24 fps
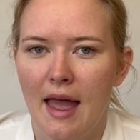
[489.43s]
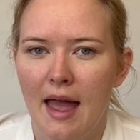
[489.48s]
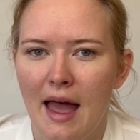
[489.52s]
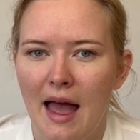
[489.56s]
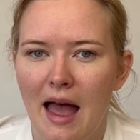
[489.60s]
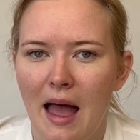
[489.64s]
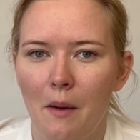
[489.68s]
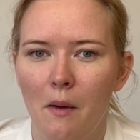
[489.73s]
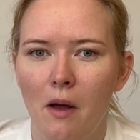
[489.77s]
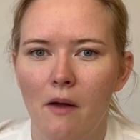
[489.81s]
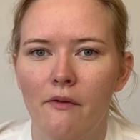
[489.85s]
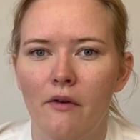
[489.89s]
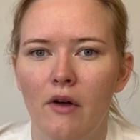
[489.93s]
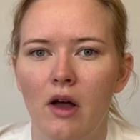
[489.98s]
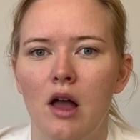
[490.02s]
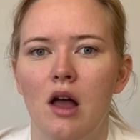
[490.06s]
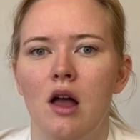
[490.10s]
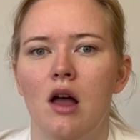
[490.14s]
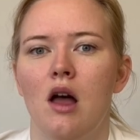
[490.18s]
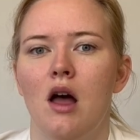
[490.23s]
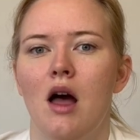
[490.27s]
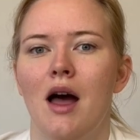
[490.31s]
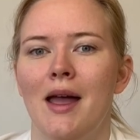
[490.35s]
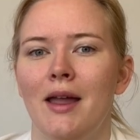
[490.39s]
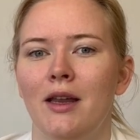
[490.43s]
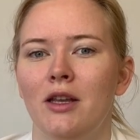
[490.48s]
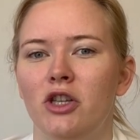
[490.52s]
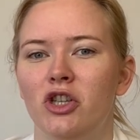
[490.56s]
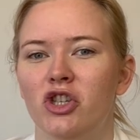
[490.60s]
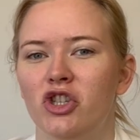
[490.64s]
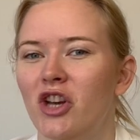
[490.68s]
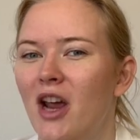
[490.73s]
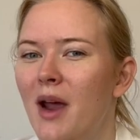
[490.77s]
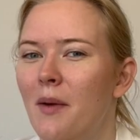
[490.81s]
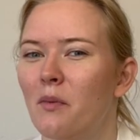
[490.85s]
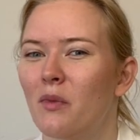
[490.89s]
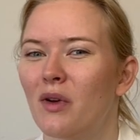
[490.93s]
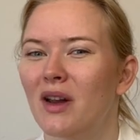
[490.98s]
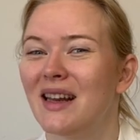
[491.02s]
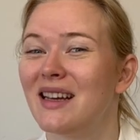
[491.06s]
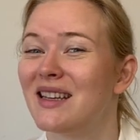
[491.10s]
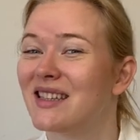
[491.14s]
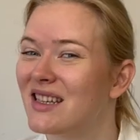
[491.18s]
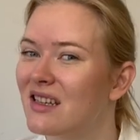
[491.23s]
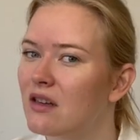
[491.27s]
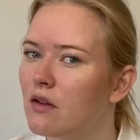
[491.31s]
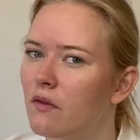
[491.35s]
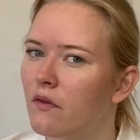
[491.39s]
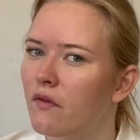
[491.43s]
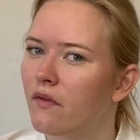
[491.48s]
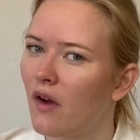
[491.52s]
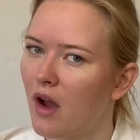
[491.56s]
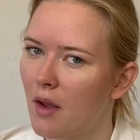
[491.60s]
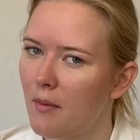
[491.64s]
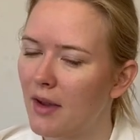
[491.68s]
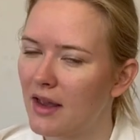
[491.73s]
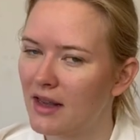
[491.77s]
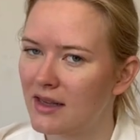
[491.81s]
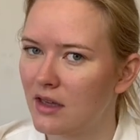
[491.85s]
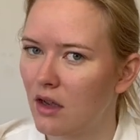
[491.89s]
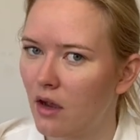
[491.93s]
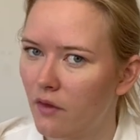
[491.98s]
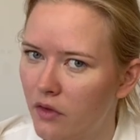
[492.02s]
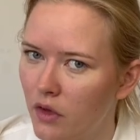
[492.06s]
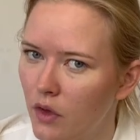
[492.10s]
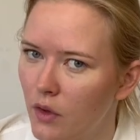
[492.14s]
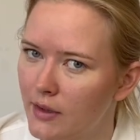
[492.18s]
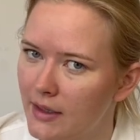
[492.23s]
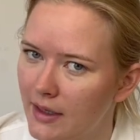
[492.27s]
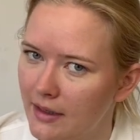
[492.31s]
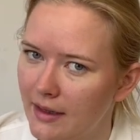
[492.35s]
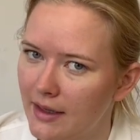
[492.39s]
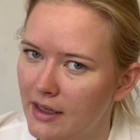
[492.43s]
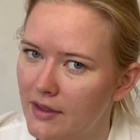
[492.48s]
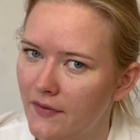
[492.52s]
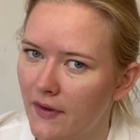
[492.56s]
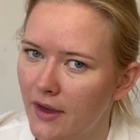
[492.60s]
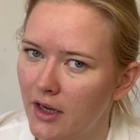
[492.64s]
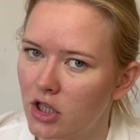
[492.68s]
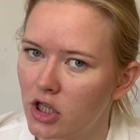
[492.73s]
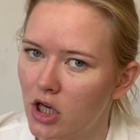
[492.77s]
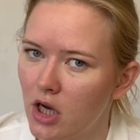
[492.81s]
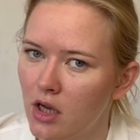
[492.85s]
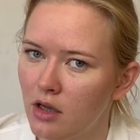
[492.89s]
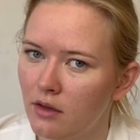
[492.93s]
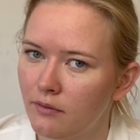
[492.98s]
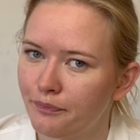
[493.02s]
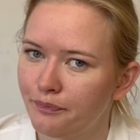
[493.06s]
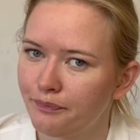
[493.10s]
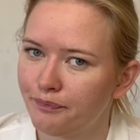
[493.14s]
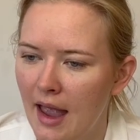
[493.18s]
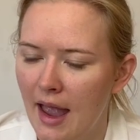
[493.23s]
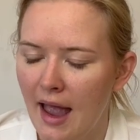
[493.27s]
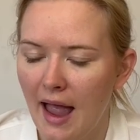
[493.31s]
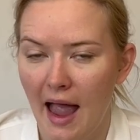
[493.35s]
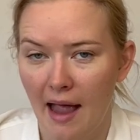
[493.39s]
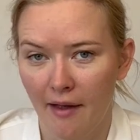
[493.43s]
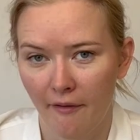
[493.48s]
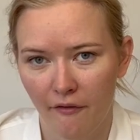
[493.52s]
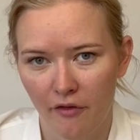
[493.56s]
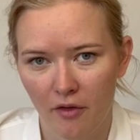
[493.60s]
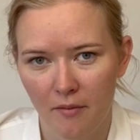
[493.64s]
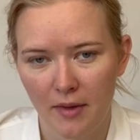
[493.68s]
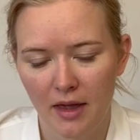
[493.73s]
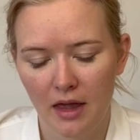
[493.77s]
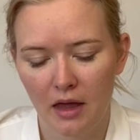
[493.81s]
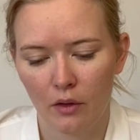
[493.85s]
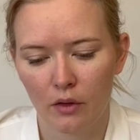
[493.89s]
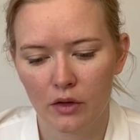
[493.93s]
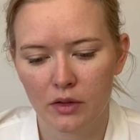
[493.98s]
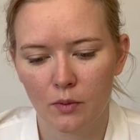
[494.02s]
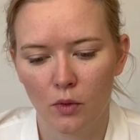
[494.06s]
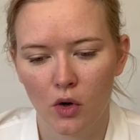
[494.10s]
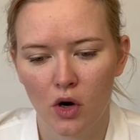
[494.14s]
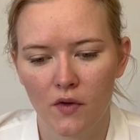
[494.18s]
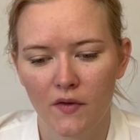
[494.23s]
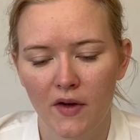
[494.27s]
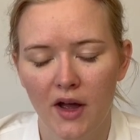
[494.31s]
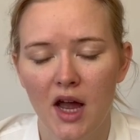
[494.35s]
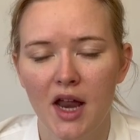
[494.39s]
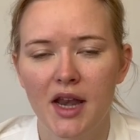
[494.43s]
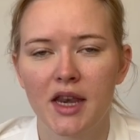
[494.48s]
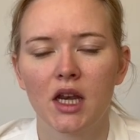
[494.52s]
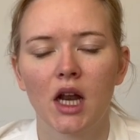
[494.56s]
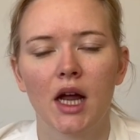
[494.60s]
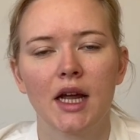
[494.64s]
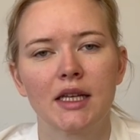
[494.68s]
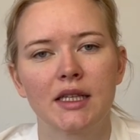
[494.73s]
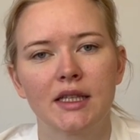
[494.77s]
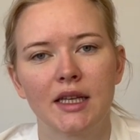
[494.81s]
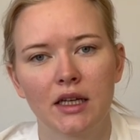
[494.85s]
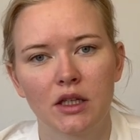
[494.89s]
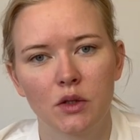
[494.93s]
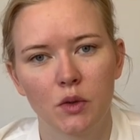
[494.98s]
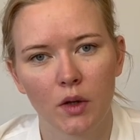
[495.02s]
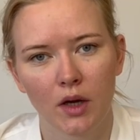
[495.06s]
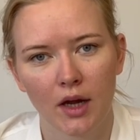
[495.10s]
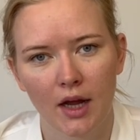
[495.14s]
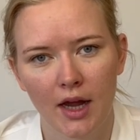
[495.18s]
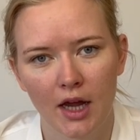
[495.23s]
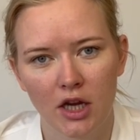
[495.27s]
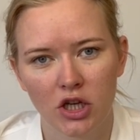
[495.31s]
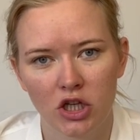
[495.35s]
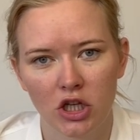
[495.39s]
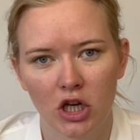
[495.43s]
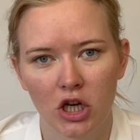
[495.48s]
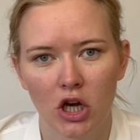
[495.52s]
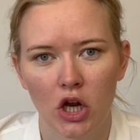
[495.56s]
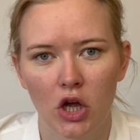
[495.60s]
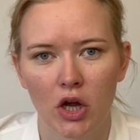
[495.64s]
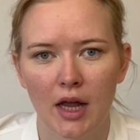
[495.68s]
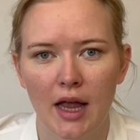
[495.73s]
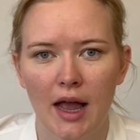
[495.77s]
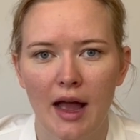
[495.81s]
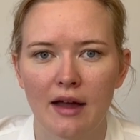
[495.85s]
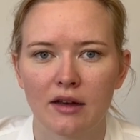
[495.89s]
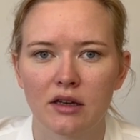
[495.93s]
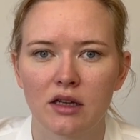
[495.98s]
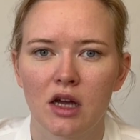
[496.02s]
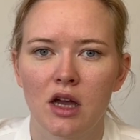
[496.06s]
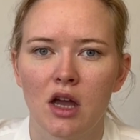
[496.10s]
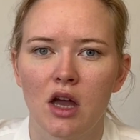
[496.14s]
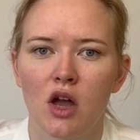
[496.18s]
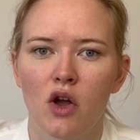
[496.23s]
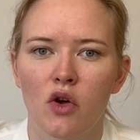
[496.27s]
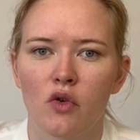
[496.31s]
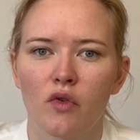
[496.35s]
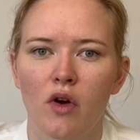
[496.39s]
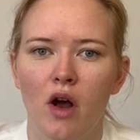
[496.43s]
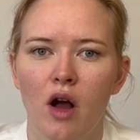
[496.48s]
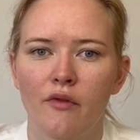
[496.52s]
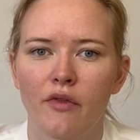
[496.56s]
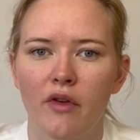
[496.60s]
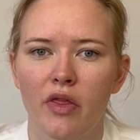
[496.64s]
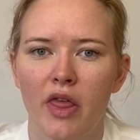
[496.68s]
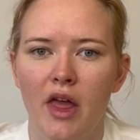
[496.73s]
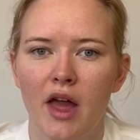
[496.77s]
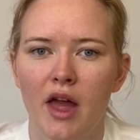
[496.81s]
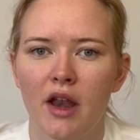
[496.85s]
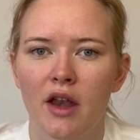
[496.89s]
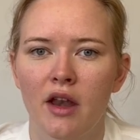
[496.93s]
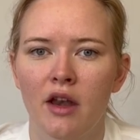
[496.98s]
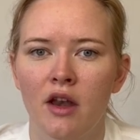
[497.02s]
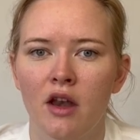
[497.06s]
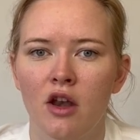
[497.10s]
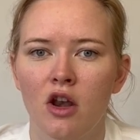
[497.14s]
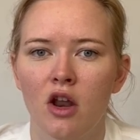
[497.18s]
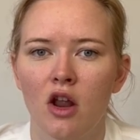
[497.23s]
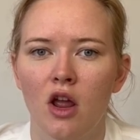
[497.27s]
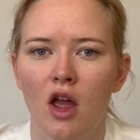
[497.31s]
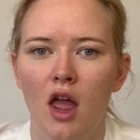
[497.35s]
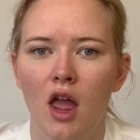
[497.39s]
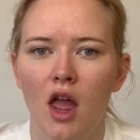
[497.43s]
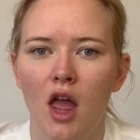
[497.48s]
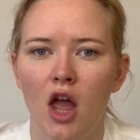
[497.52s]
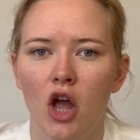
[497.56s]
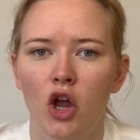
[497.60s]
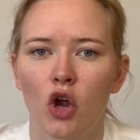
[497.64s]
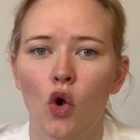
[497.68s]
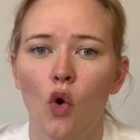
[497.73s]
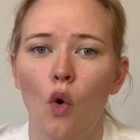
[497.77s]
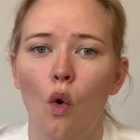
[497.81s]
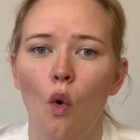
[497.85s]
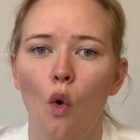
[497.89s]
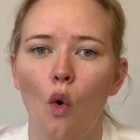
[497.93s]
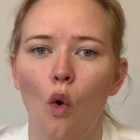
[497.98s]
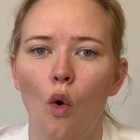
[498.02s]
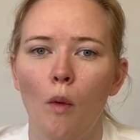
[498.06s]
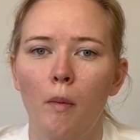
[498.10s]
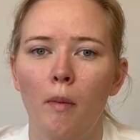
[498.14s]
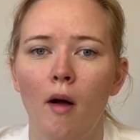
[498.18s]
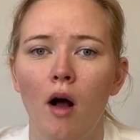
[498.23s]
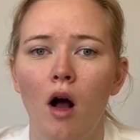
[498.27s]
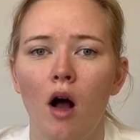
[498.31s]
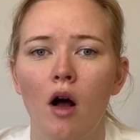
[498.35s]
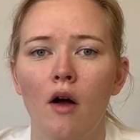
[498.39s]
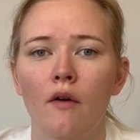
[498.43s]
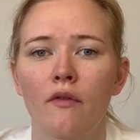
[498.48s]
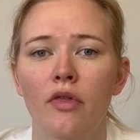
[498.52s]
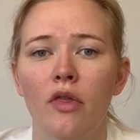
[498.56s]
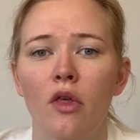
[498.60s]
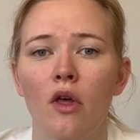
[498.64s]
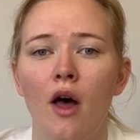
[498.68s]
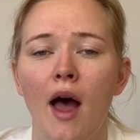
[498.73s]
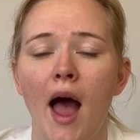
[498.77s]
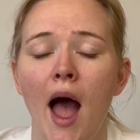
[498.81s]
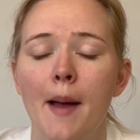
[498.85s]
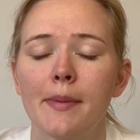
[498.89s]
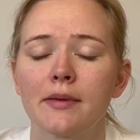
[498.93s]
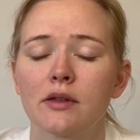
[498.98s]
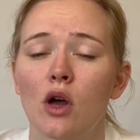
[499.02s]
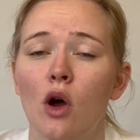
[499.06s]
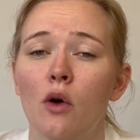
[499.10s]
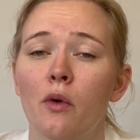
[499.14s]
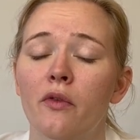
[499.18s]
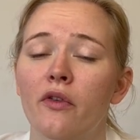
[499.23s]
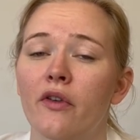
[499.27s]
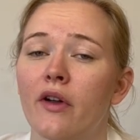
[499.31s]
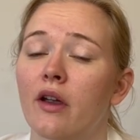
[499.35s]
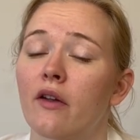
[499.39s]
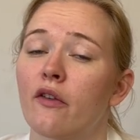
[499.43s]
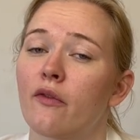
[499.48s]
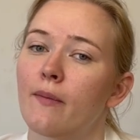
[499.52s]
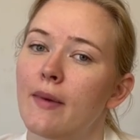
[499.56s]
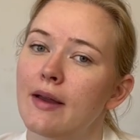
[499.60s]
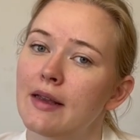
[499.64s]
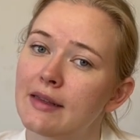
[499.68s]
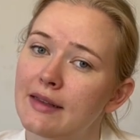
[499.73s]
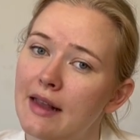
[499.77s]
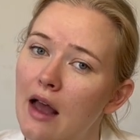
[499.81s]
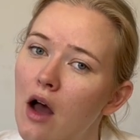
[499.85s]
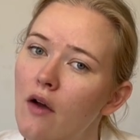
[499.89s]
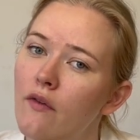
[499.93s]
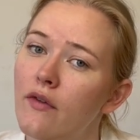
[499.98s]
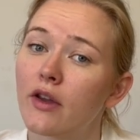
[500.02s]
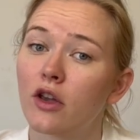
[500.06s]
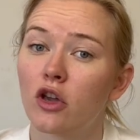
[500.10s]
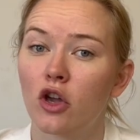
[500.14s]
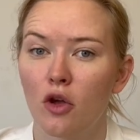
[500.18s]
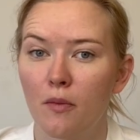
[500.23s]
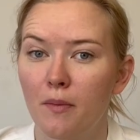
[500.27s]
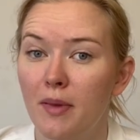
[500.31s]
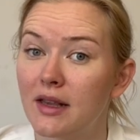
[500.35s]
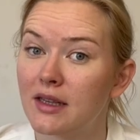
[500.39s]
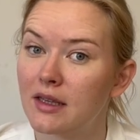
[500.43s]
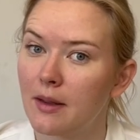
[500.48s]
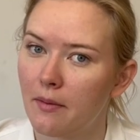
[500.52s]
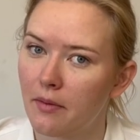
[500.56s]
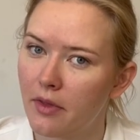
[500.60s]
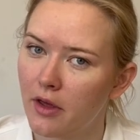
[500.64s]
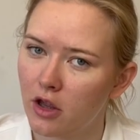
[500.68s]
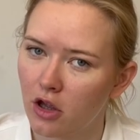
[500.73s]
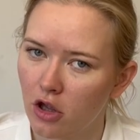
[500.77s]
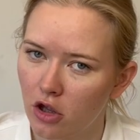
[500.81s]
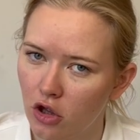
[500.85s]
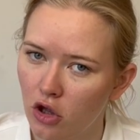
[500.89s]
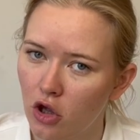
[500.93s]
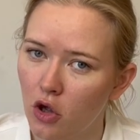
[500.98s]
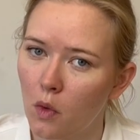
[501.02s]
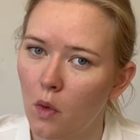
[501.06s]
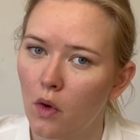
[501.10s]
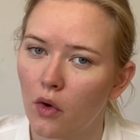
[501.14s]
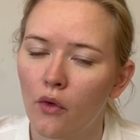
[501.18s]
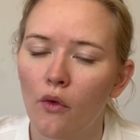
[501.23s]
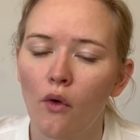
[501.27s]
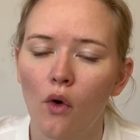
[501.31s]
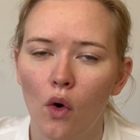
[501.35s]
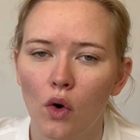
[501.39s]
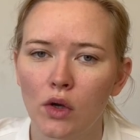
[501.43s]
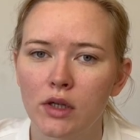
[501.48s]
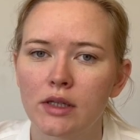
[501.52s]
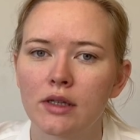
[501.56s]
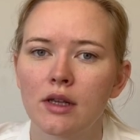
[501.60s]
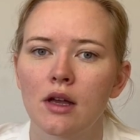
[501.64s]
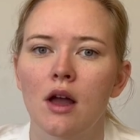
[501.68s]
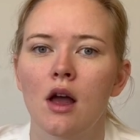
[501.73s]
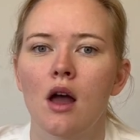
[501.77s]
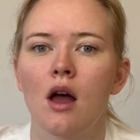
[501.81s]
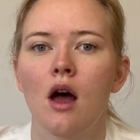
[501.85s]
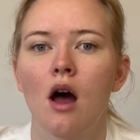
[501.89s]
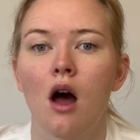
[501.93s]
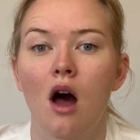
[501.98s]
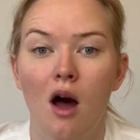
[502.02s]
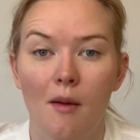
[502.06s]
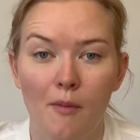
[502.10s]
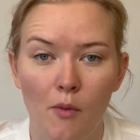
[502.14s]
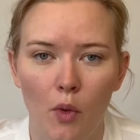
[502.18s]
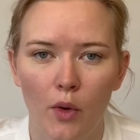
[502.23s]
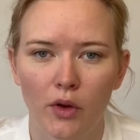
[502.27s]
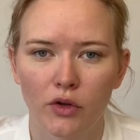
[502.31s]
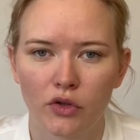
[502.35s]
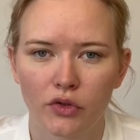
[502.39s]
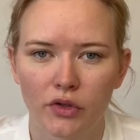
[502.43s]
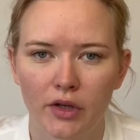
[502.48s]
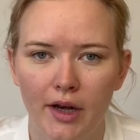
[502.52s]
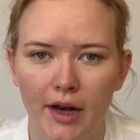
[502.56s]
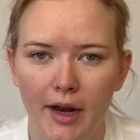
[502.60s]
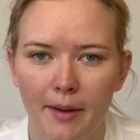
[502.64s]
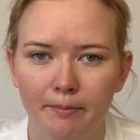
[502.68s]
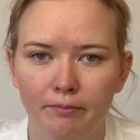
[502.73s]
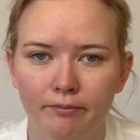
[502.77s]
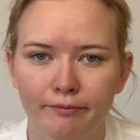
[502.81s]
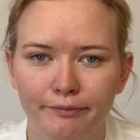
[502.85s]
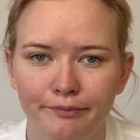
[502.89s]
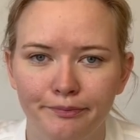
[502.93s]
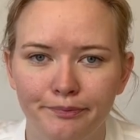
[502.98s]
However, I generally didn't find myself using this feature. And for me, it was more of a nice thing to occasionally look at rather than a core part of the app's offering for myself. It could be something that you, of course, are more interested in.